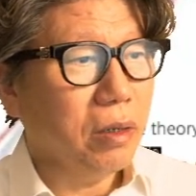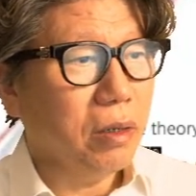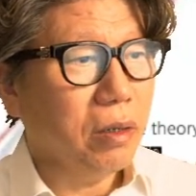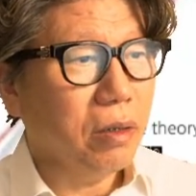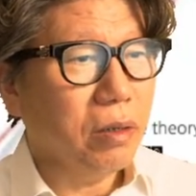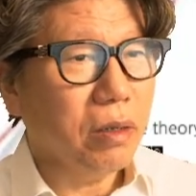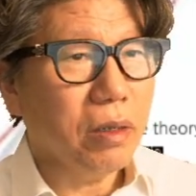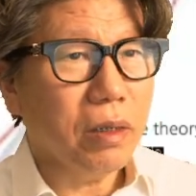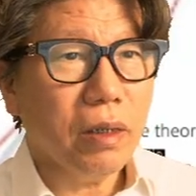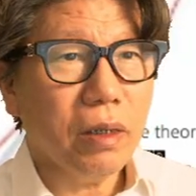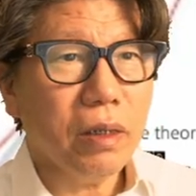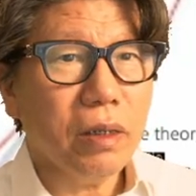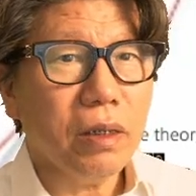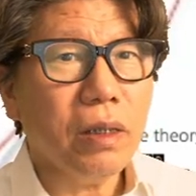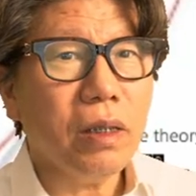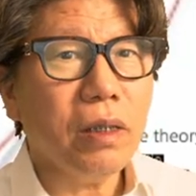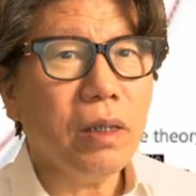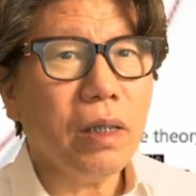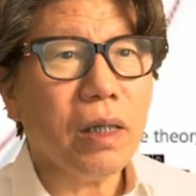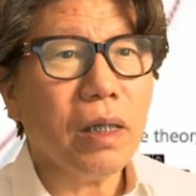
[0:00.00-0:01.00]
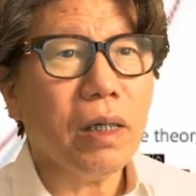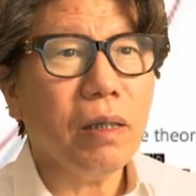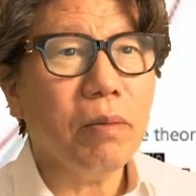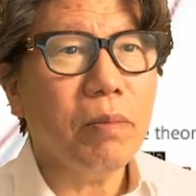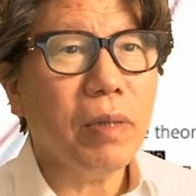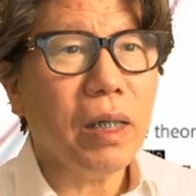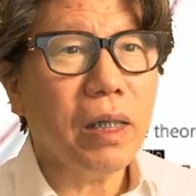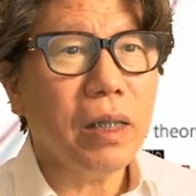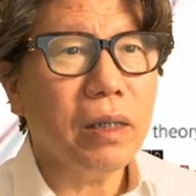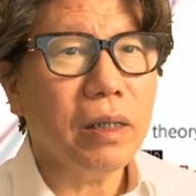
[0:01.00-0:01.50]
Some may be sensitive
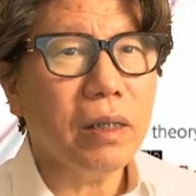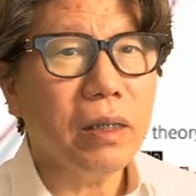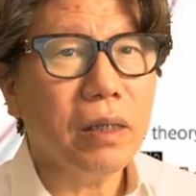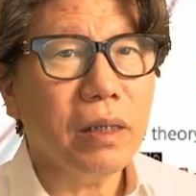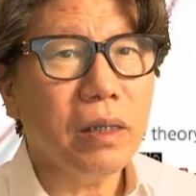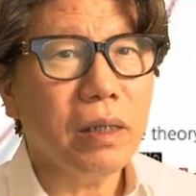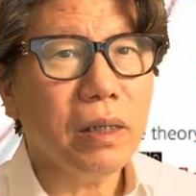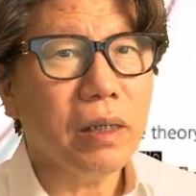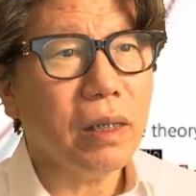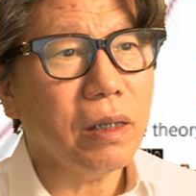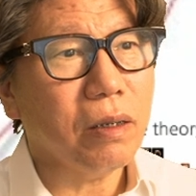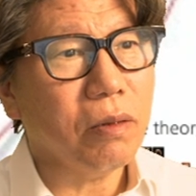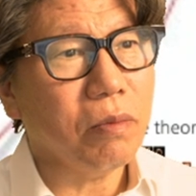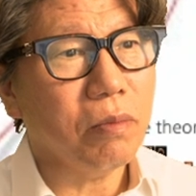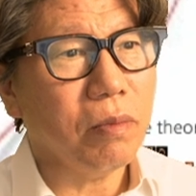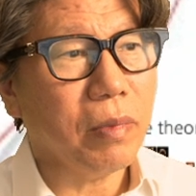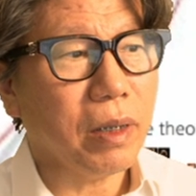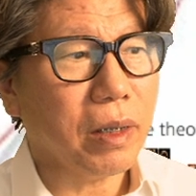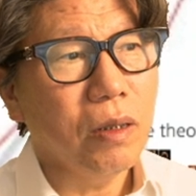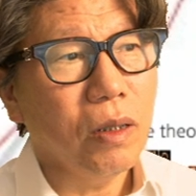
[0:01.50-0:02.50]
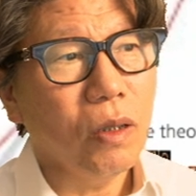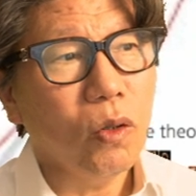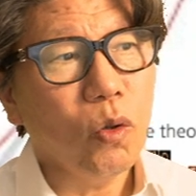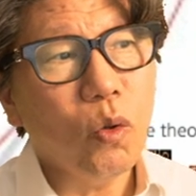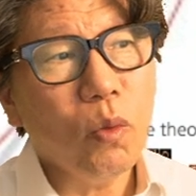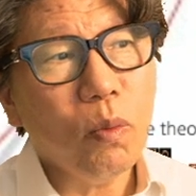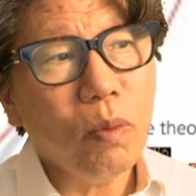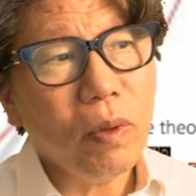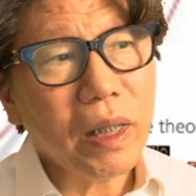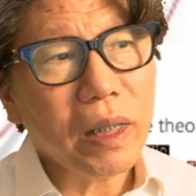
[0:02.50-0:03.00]
to the term selection, but
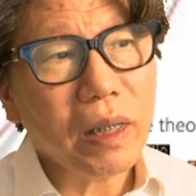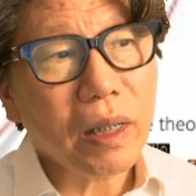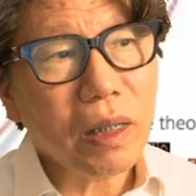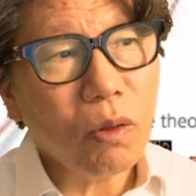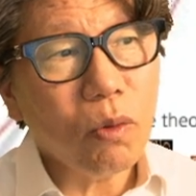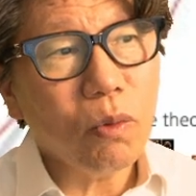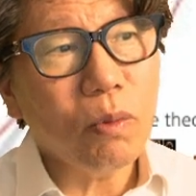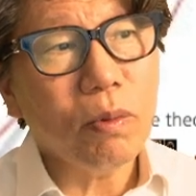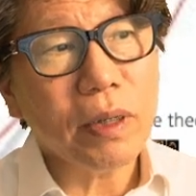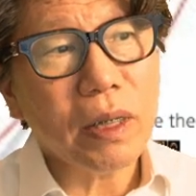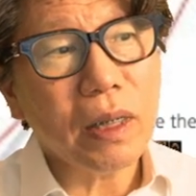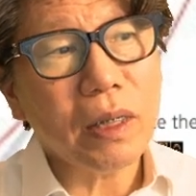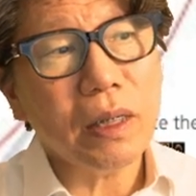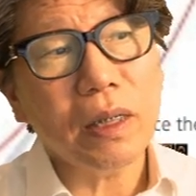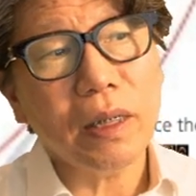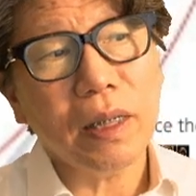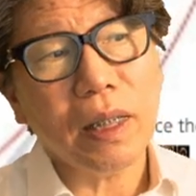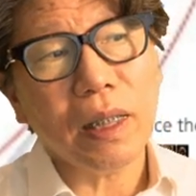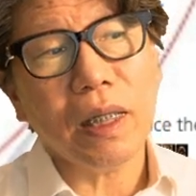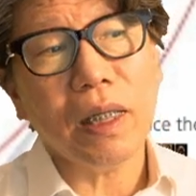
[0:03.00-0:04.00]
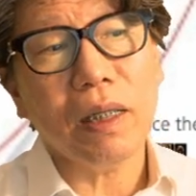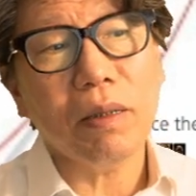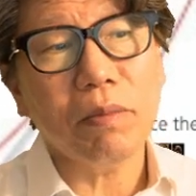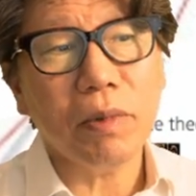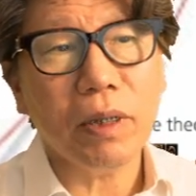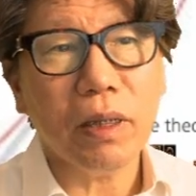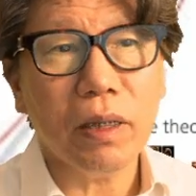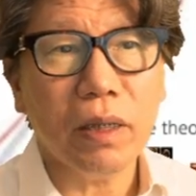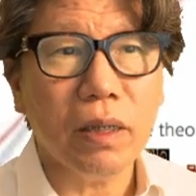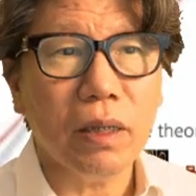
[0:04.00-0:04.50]
when considering overbite and
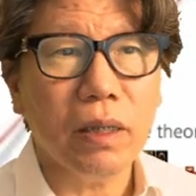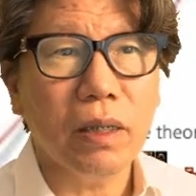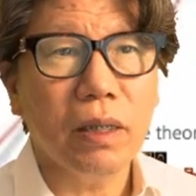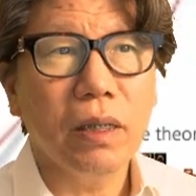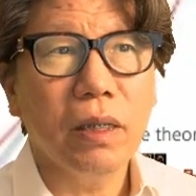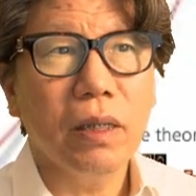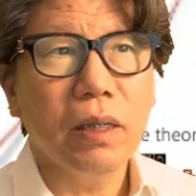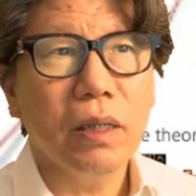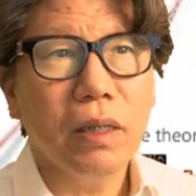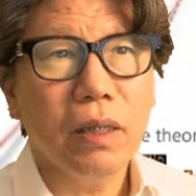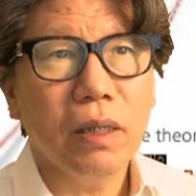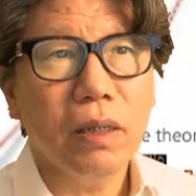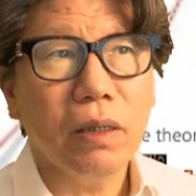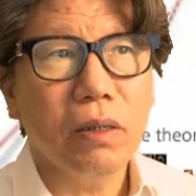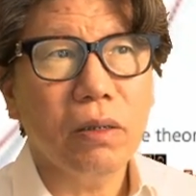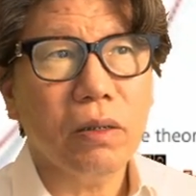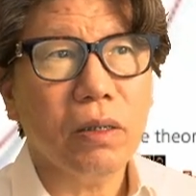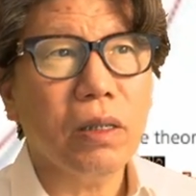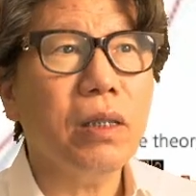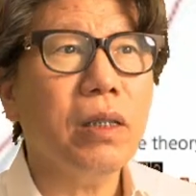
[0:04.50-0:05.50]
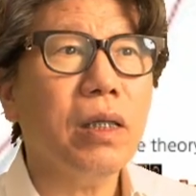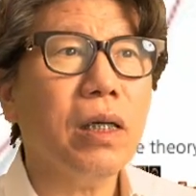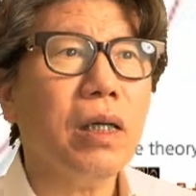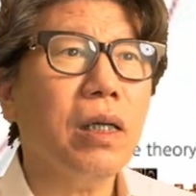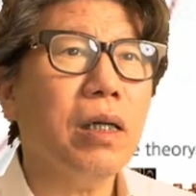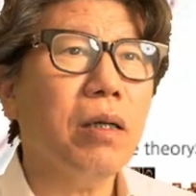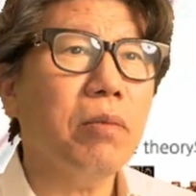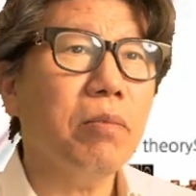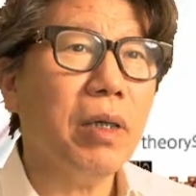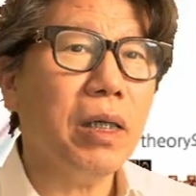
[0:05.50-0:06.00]
overjet, the term
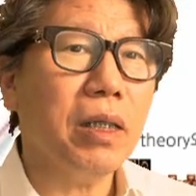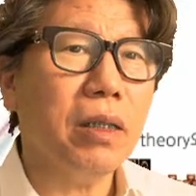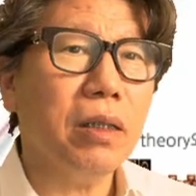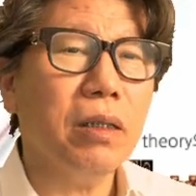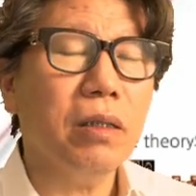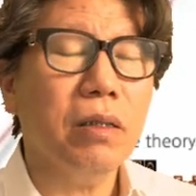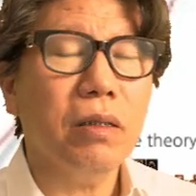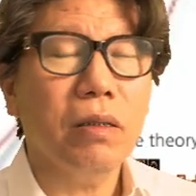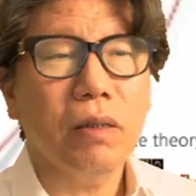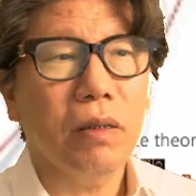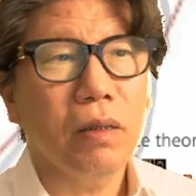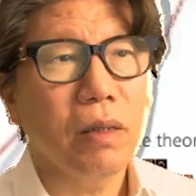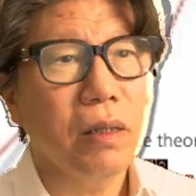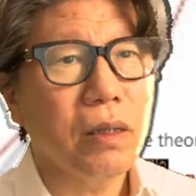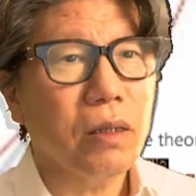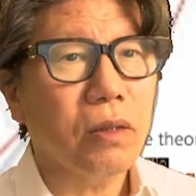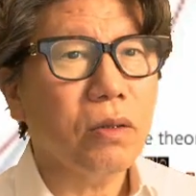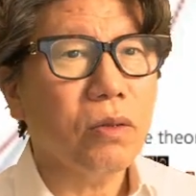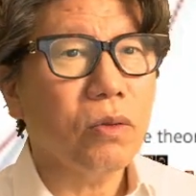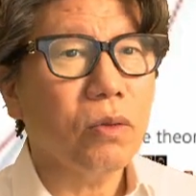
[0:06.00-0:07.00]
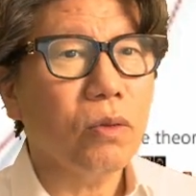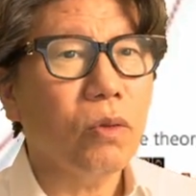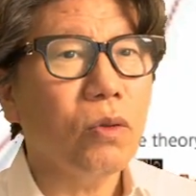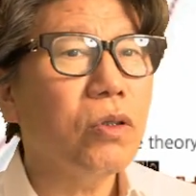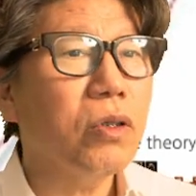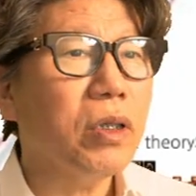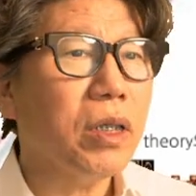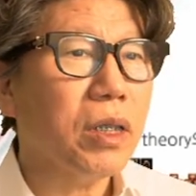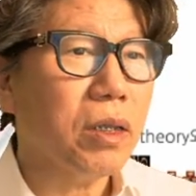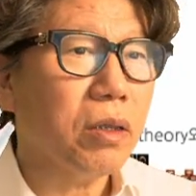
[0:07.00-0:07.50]
selection seems appropriate. It is
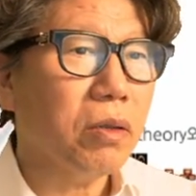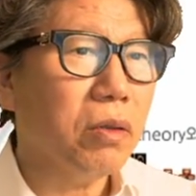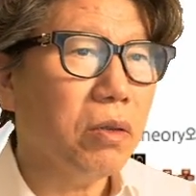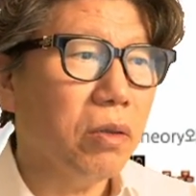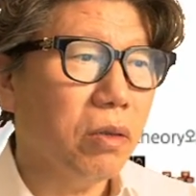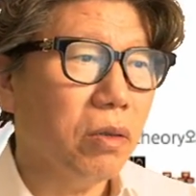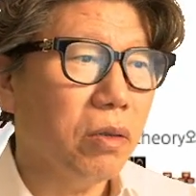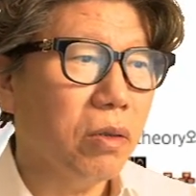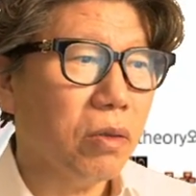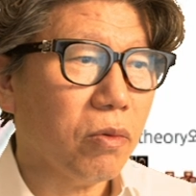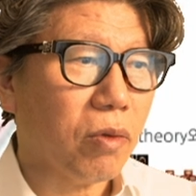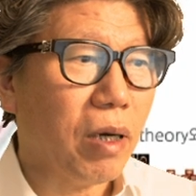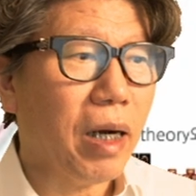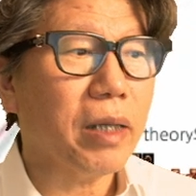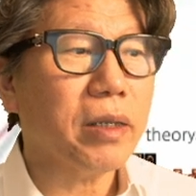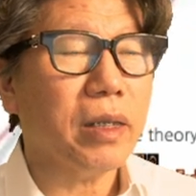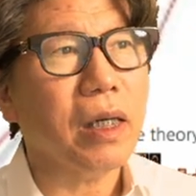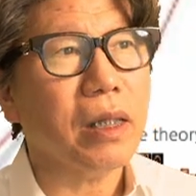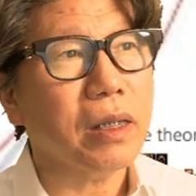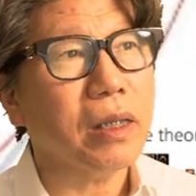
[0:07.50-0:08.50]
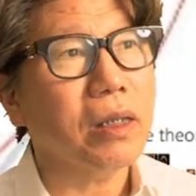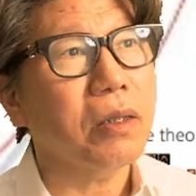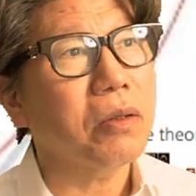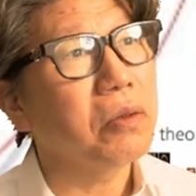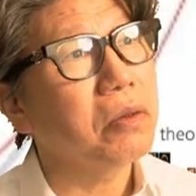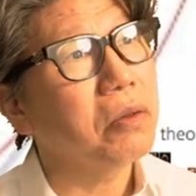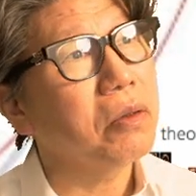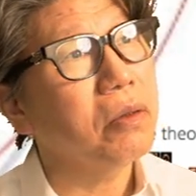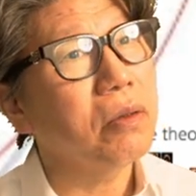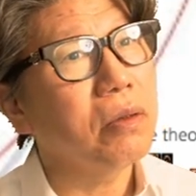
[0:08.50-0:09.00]
logical and scientific. It's the
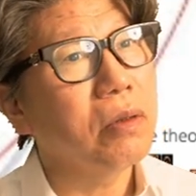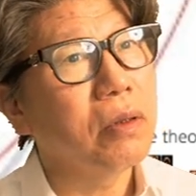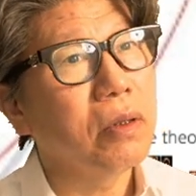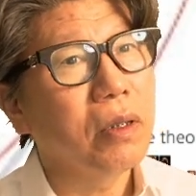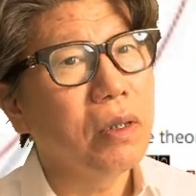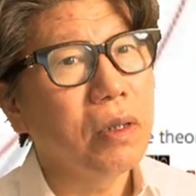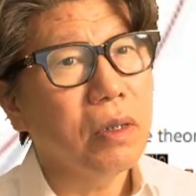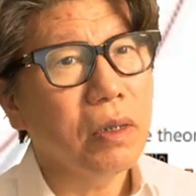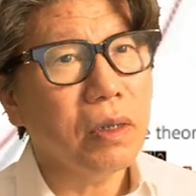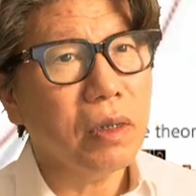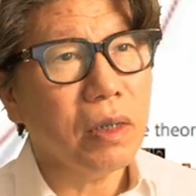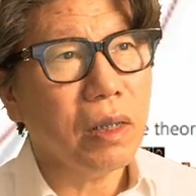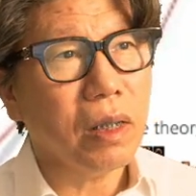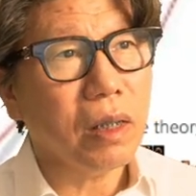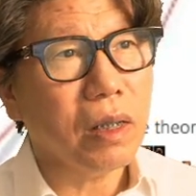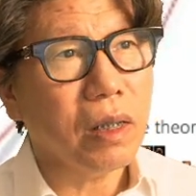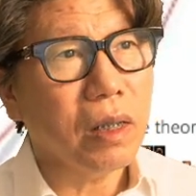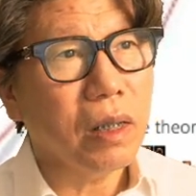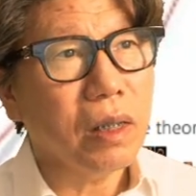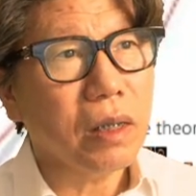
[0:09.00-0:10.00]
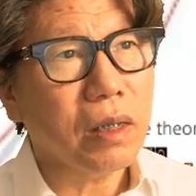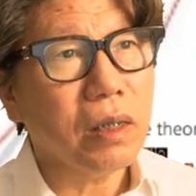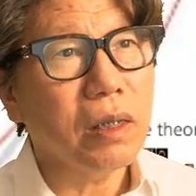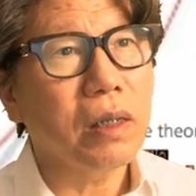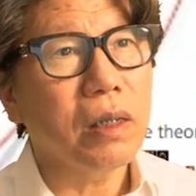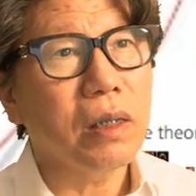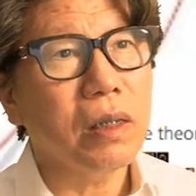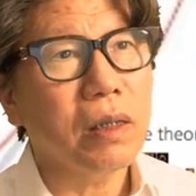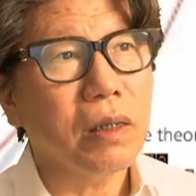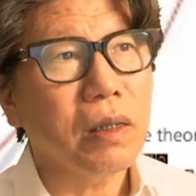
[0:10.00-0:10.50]
concept of whether the teeth make
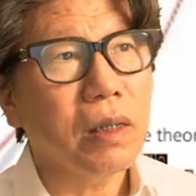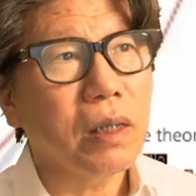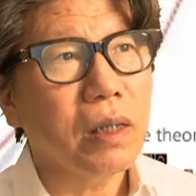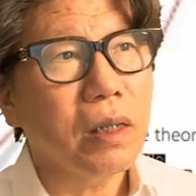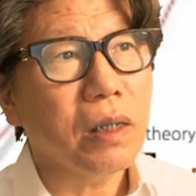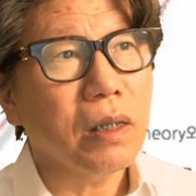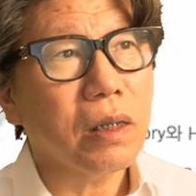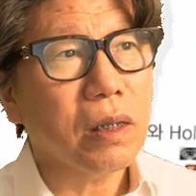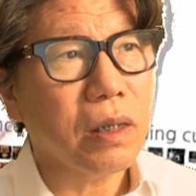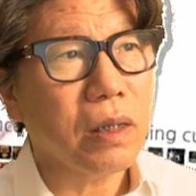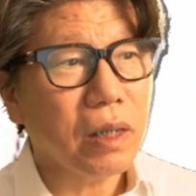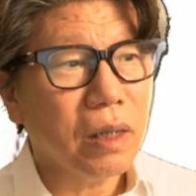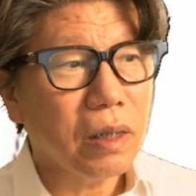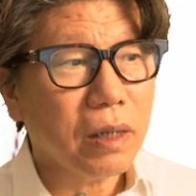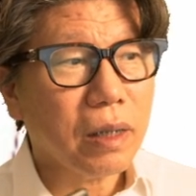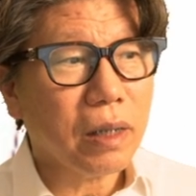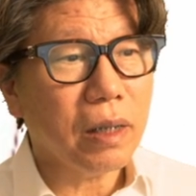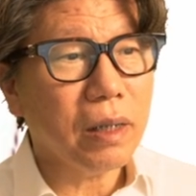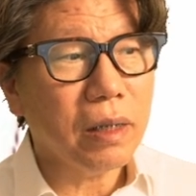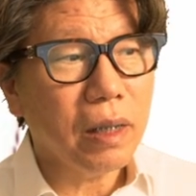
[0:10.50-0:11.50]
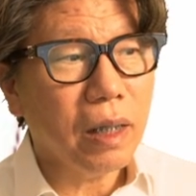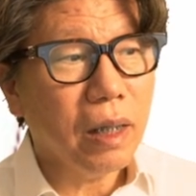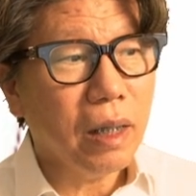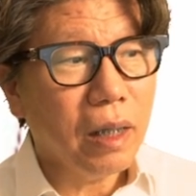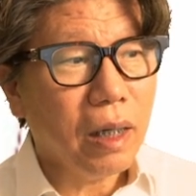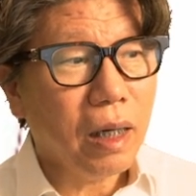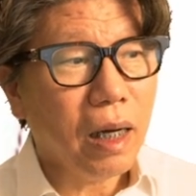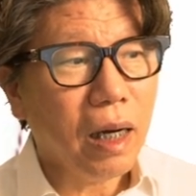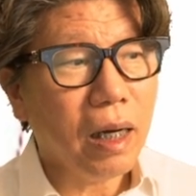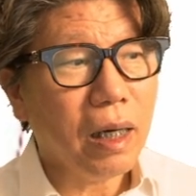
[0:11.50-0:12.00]
contact or not. When moving
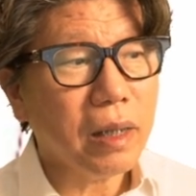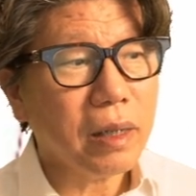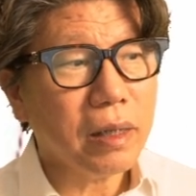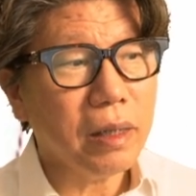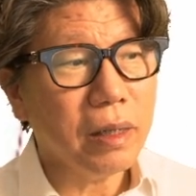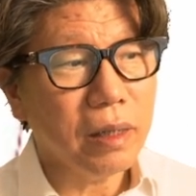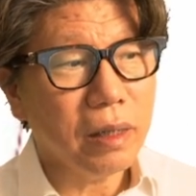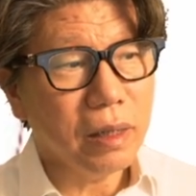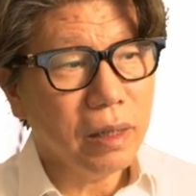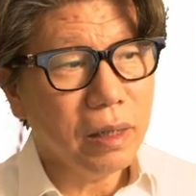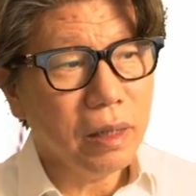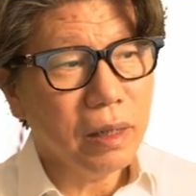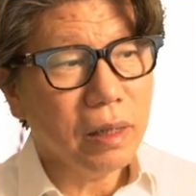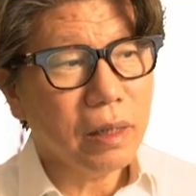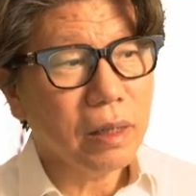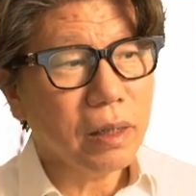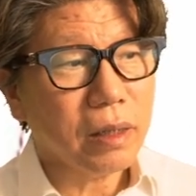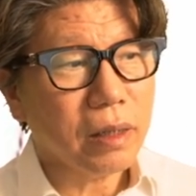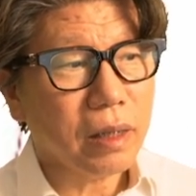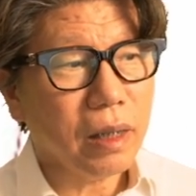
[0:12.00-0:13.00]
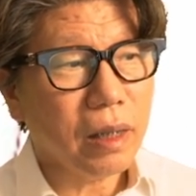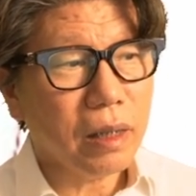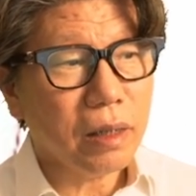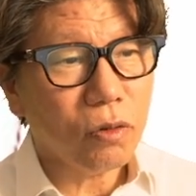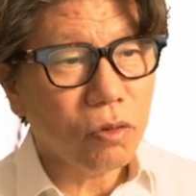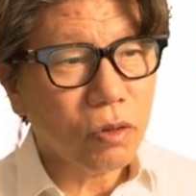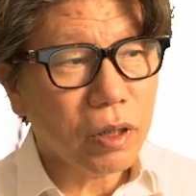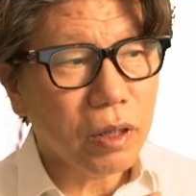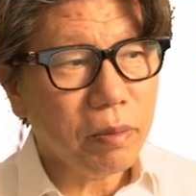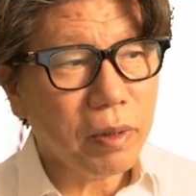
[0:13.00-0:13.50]
the mandible from centric to
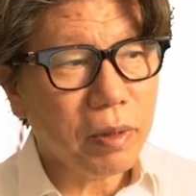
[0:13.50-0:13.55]
eccentric